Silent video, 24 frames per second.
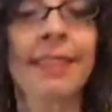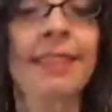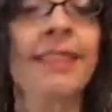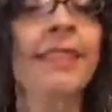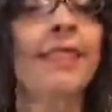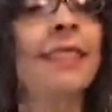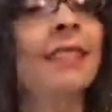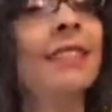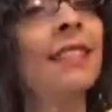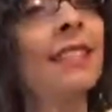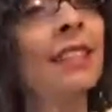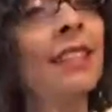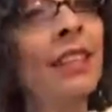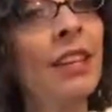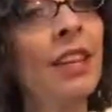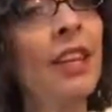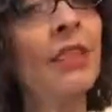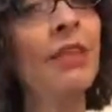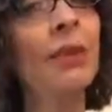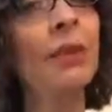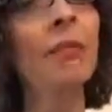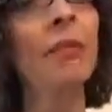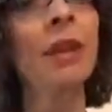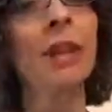This is
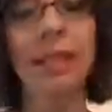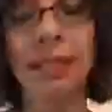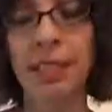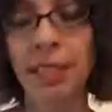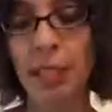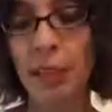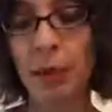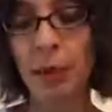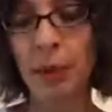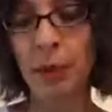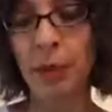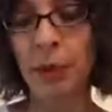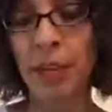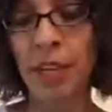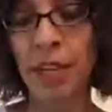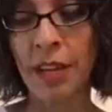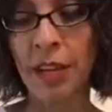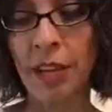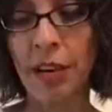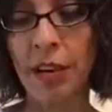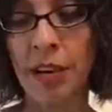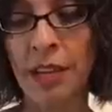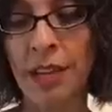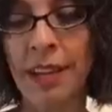another masculine
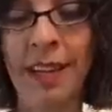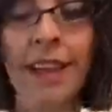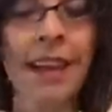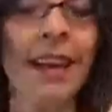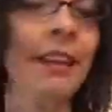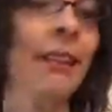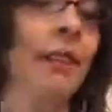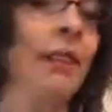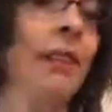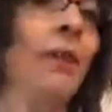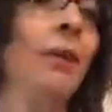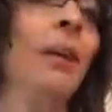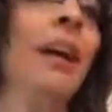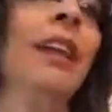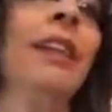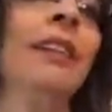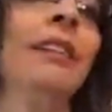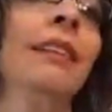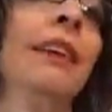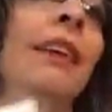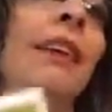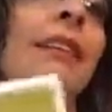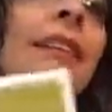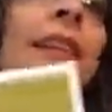birthday card, and I don't know,
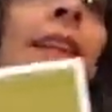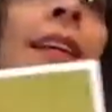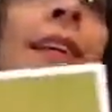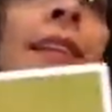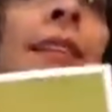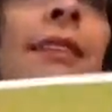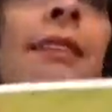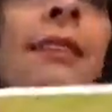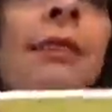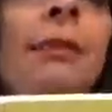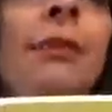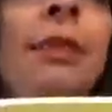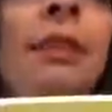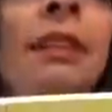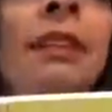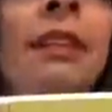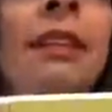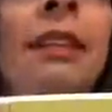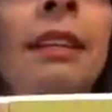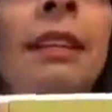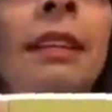I like this one.